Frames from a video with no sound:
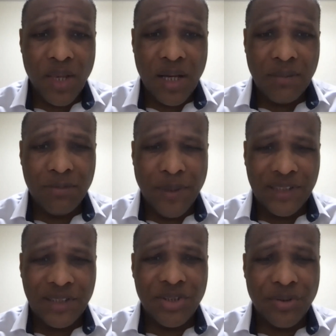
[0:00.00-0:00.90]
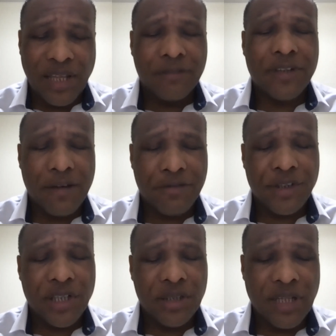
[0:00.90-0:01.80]
we're basically doing that for
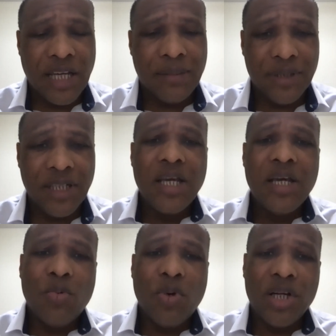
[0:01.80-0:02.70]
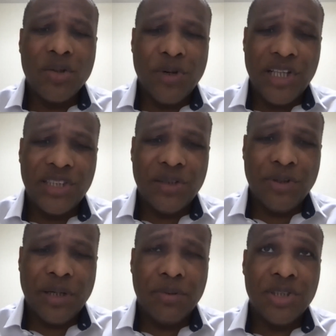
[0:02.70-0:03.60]
Africa, right? But one of the ways that
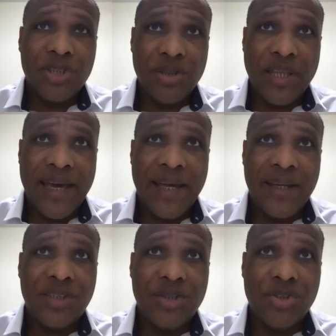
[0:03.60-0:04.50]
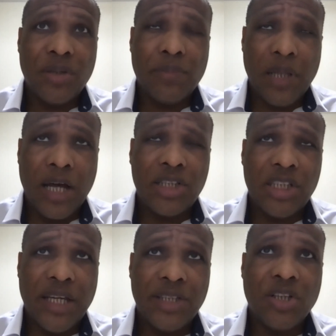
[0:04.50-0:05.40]
we're able to do that is using
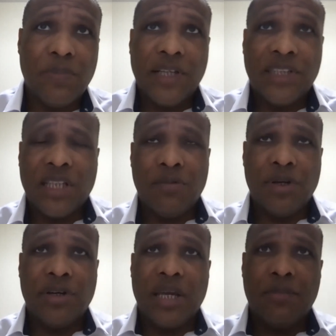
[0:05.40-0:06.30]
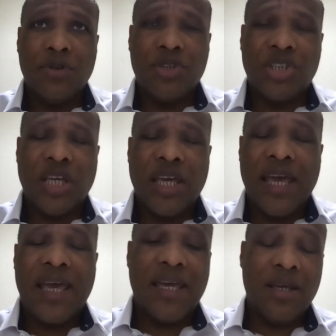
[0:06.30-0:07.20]
blockchain. So basically, we are able to say,
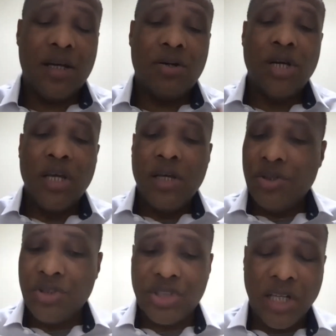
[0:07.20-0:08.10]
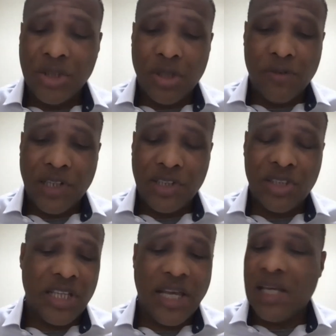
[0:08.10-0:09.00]
hey, there's 100 of us
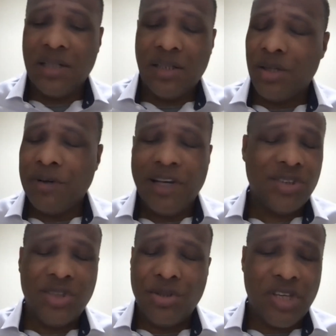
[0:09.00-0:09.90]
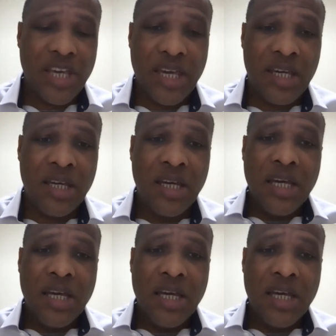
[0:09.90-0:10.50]
in Canada and the US and the UK,